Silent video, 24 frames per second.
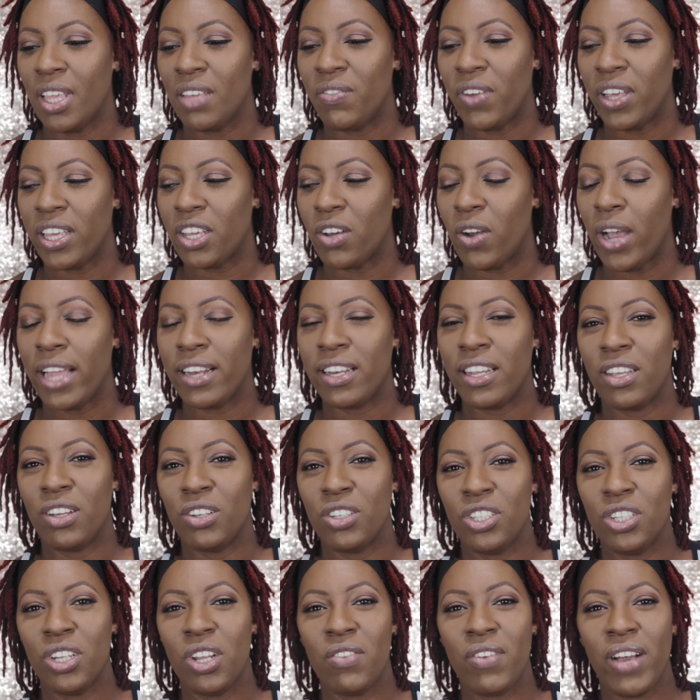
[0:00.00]
If I go out there,
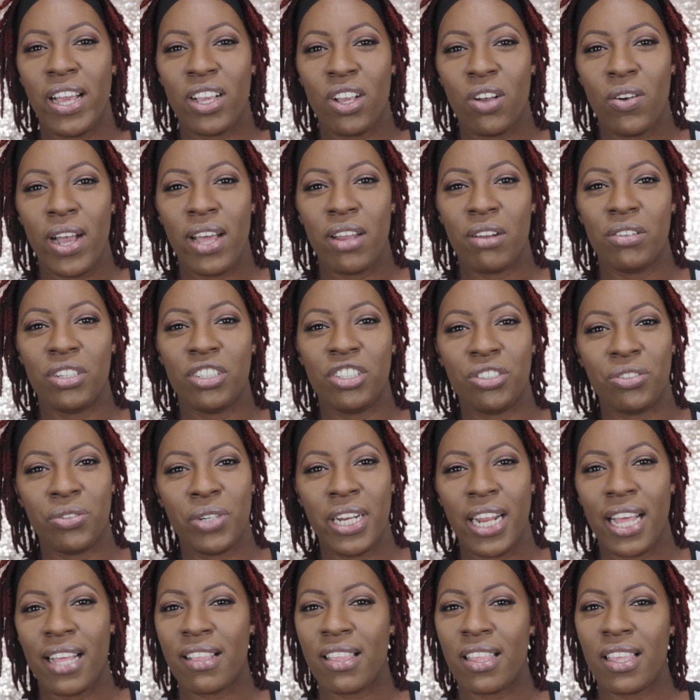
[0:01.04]
you know, if I go out on the
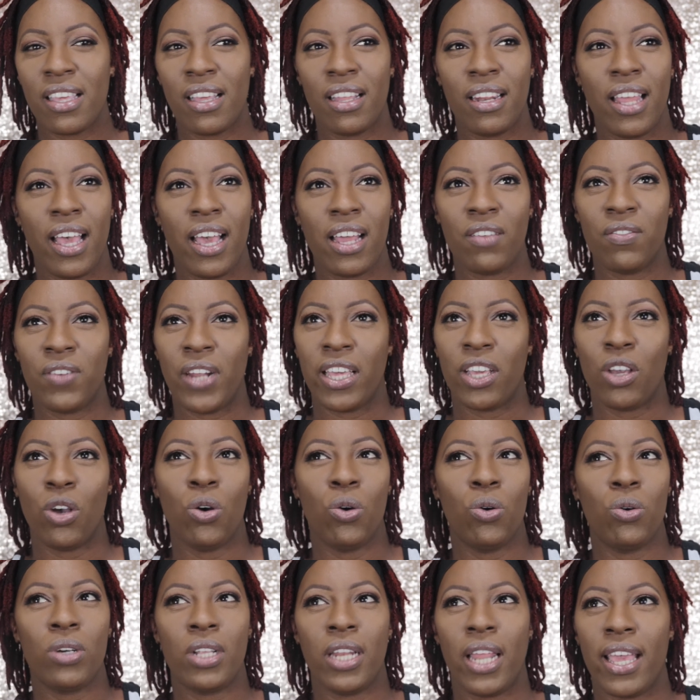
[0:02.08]
street, I see a lot of, like,
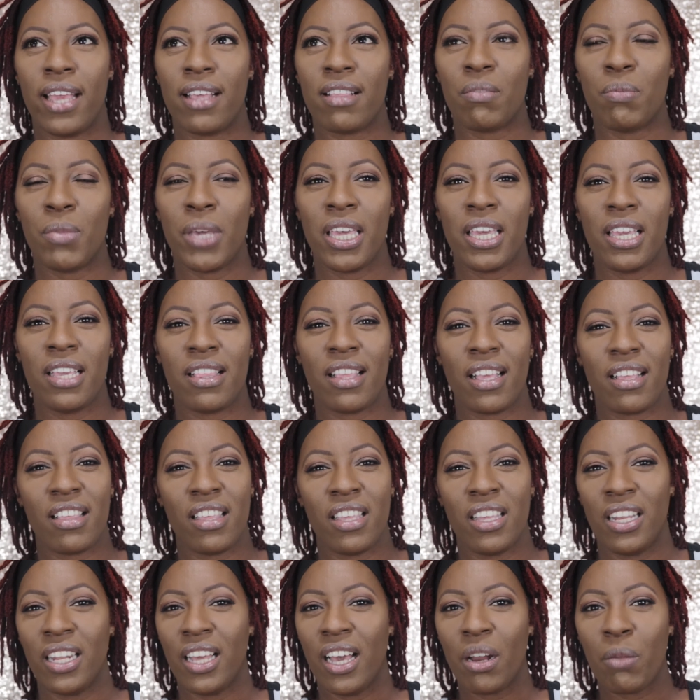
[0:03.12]
old classmates. I
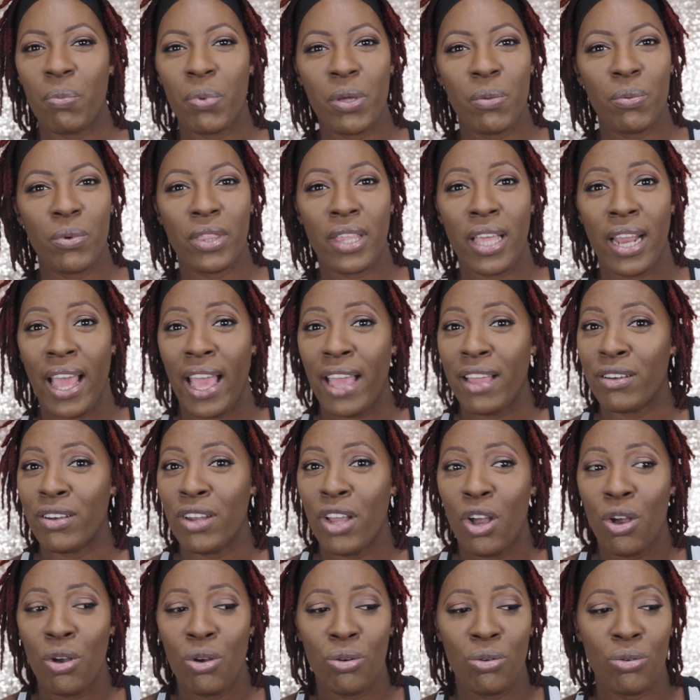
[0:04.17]
see a lot of people that I
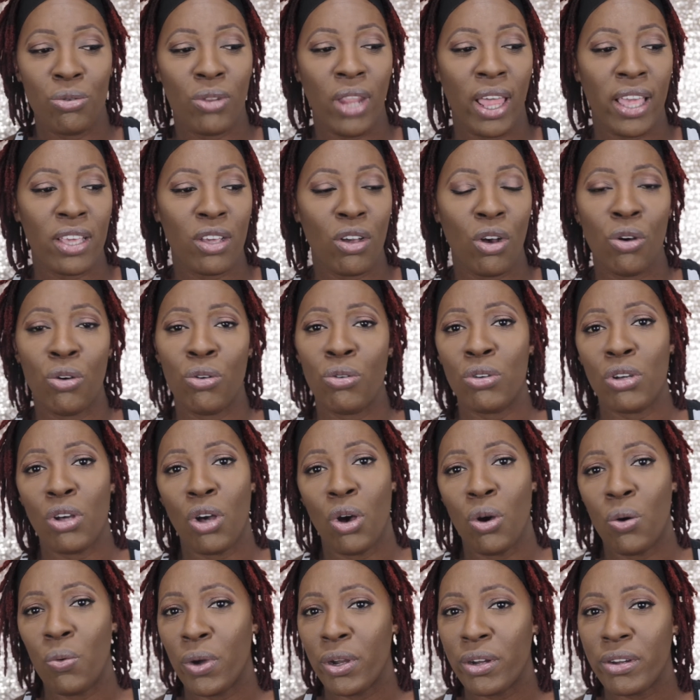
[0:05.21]
know, like, old
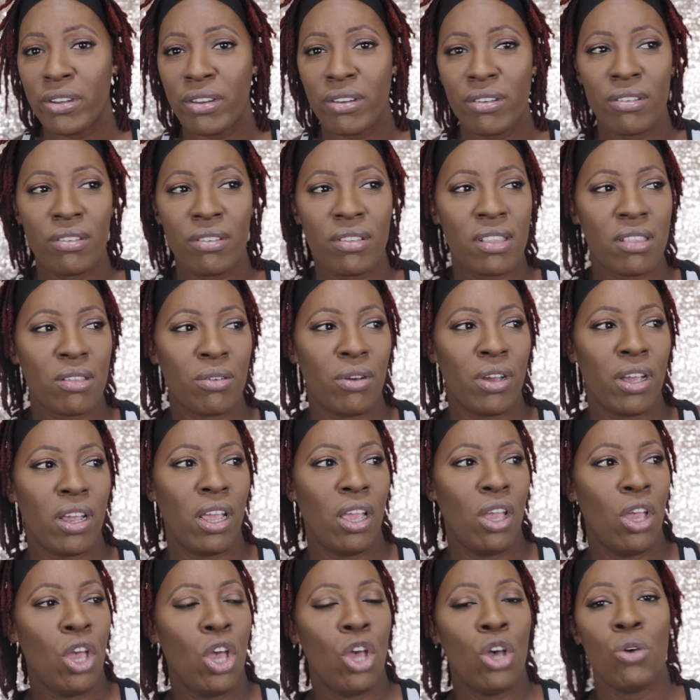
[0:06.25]
coworkers or
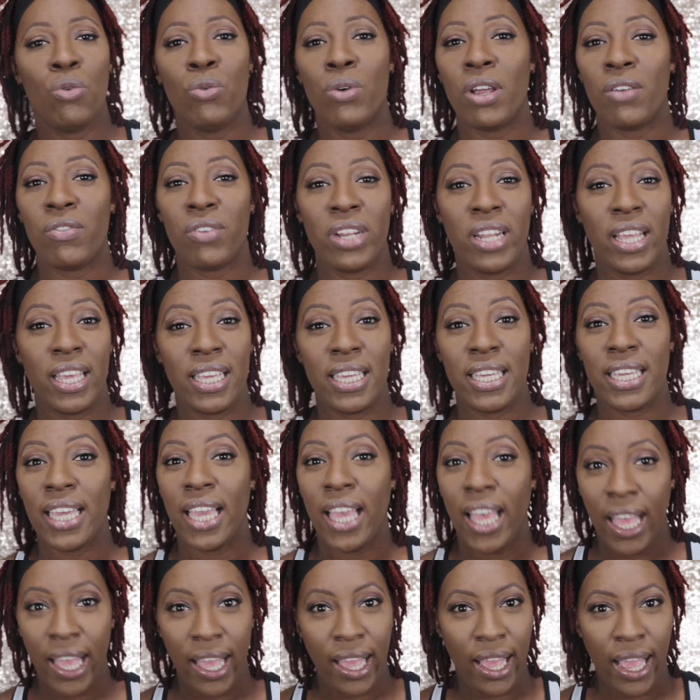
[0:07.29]
whoever. Like,
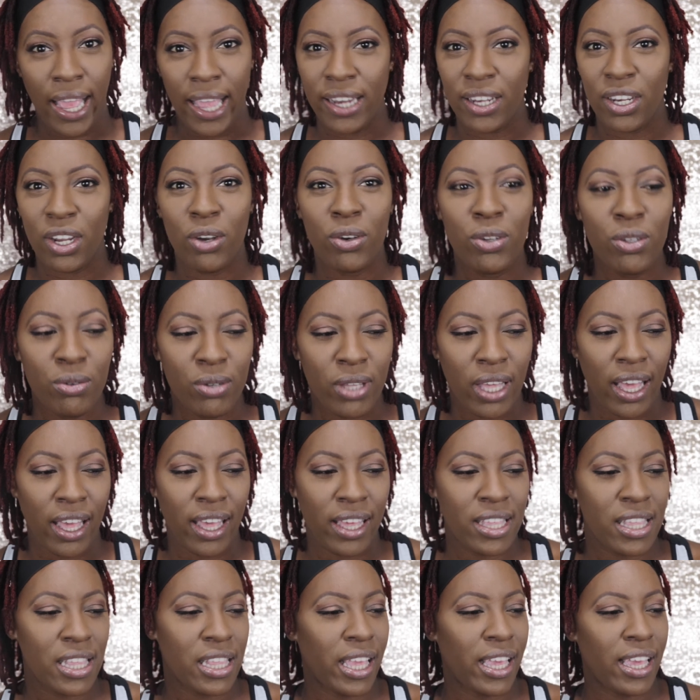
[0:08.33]
yeah, I know you
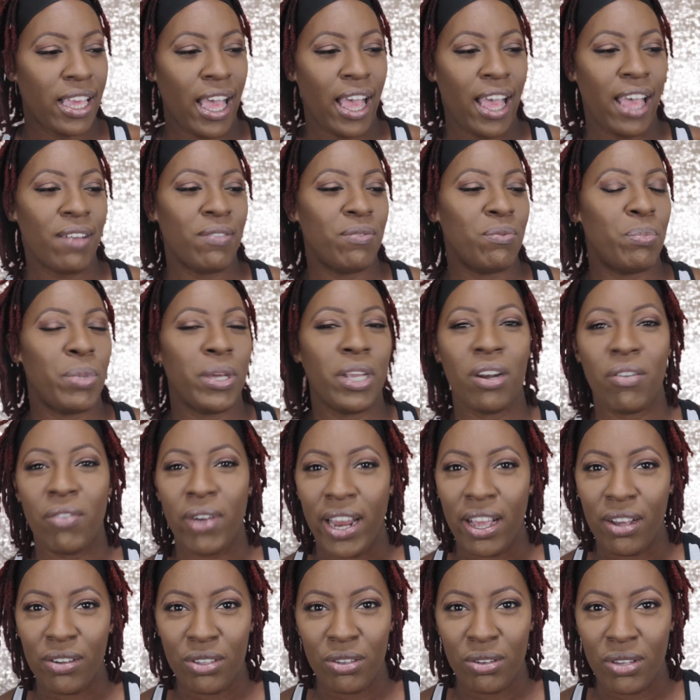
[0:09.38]
guys. Like, I've been
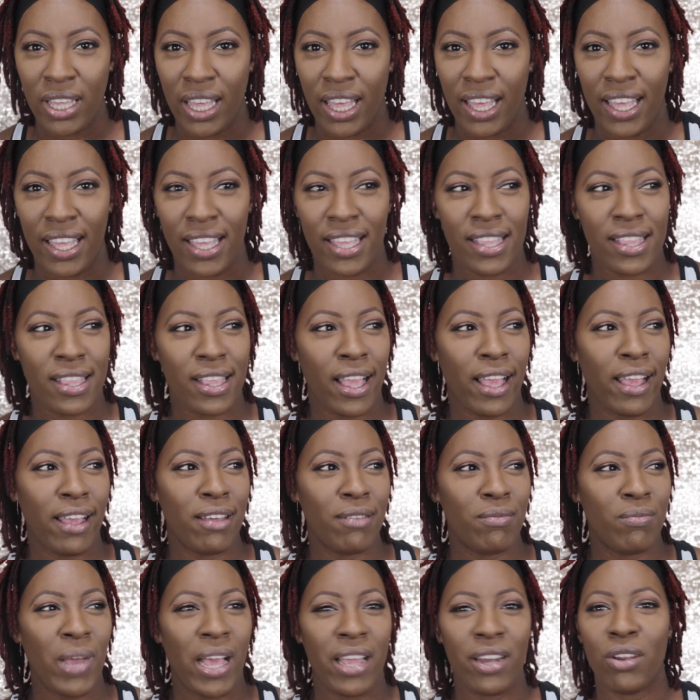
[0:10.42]
around you guys.
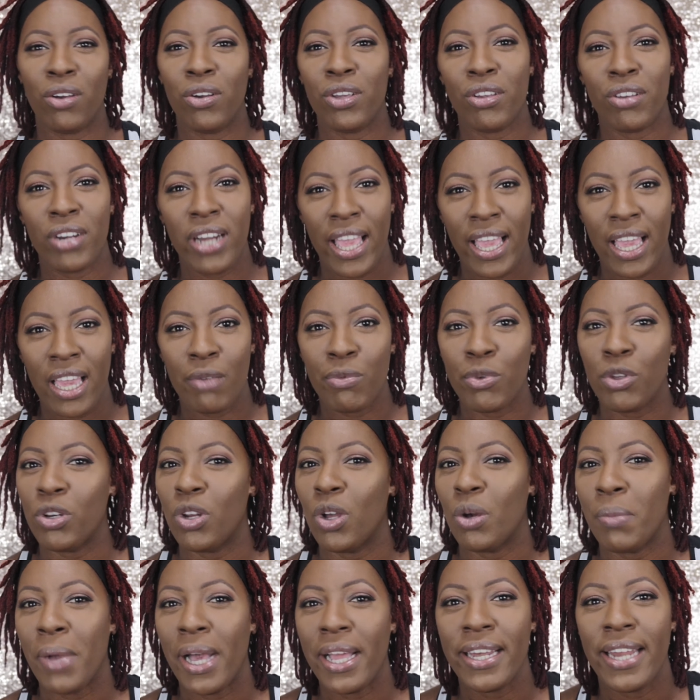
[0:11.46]
I know your name. You
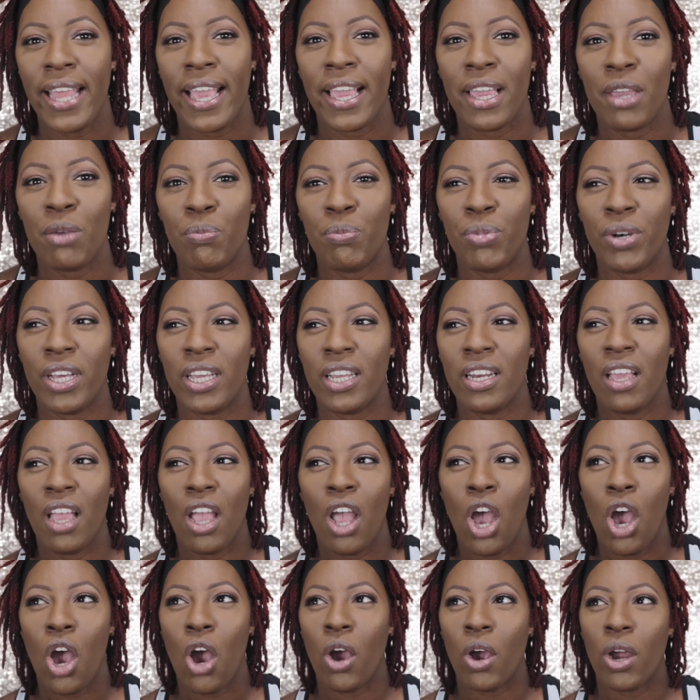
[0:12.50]
know my name. But
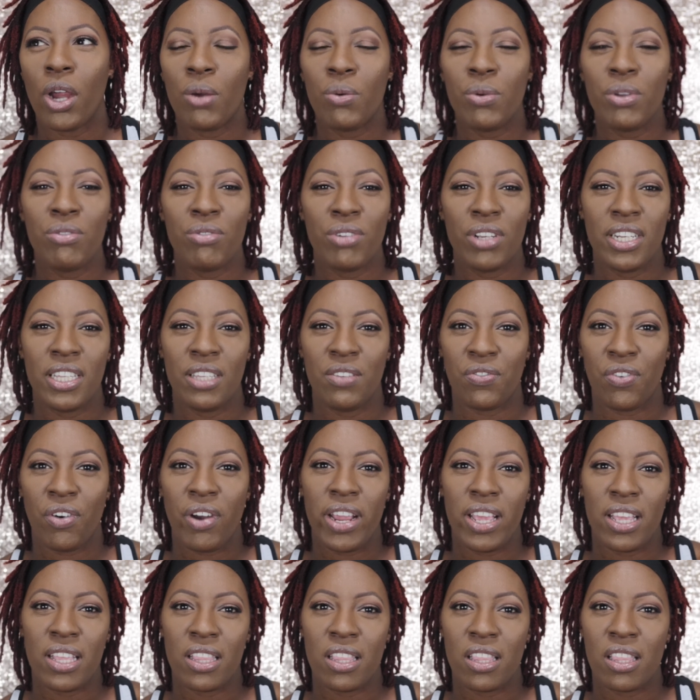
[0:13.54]
are we really
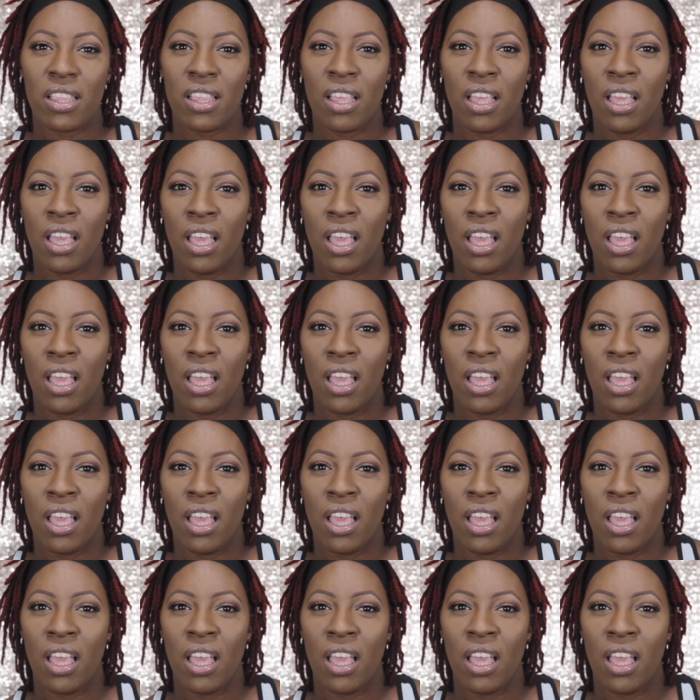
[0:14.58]
friends?